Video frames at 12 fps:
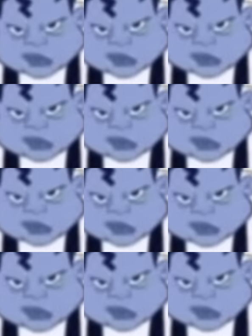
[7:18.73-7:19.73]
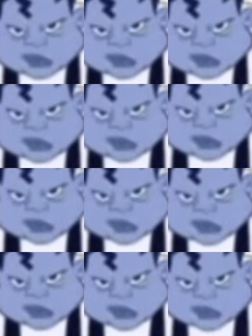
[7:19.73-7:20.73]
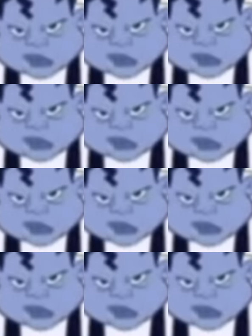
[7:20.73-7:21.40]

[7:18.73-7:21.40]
Nothing is said.